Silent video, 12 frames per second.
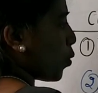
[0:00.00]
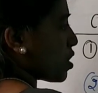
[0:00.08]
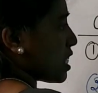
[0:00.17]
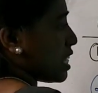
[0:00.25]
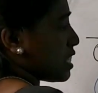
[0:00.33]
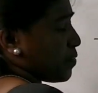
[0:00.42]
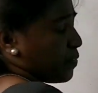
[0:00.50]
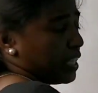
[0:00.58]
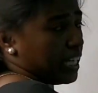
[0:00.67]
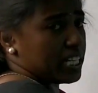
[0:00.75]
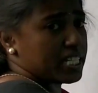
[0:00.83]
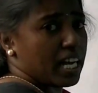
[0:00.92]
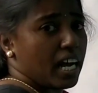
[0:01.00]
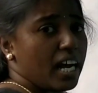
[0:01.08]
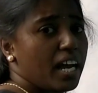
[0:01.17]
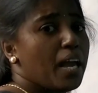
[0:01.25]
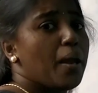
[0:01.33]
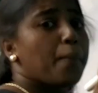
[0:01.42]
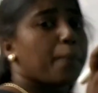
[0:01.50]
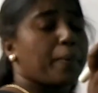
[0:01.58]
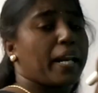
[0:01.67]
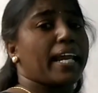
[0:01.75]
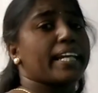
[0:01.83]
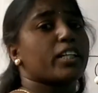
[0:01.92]
process there is a
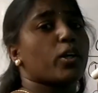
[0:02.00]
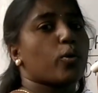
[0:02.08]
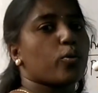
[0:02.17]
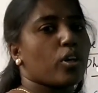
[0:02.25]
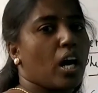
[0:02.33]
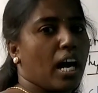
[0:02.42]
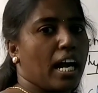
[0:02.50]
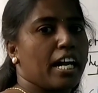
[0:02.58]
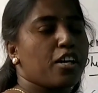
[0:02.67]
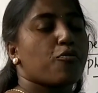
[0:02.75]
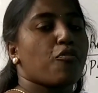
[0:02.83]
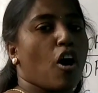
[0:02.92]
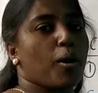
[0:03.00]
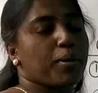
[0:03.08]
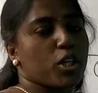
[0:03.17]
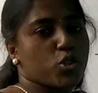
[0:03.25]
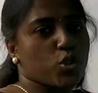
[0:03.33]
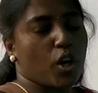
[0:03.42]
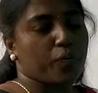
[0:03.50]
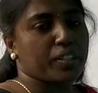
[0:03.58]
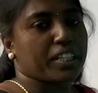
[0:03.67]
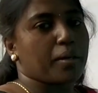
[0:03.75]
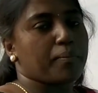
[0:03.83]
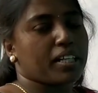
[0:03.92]
breakdown and formation of
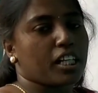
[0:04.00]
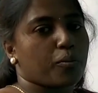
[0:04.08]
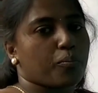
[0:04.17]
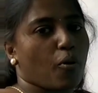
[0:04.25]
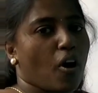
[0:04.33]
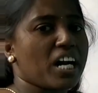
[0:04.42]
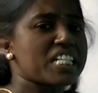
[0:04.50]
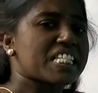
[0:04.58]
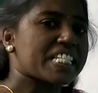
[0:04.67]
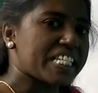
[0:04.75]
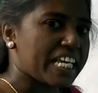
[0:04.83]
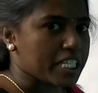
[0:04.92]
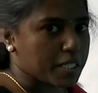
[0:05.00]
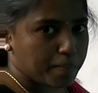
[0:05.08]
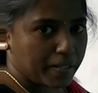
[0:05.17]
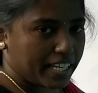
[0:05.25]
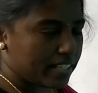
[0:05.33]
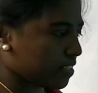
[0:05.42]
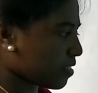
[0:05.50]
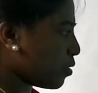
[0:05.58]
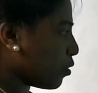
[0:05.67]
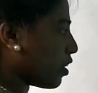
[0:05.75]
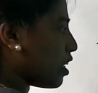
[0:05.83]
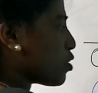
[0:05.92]
the chemical bonds takes place.
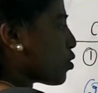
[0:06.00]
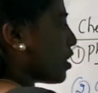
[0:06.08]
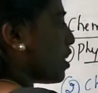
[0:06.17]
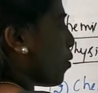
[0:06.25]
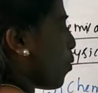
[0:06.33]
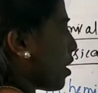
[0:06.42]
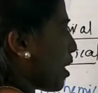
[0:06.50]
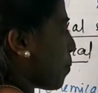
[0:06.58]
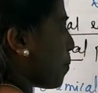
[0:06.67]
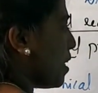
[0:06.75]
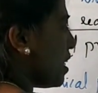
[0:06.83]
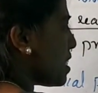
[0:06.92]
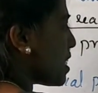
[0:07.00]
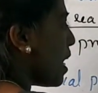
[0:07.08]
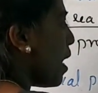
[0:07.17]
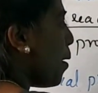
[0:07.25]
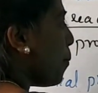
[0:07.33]
Okay, so here what happens?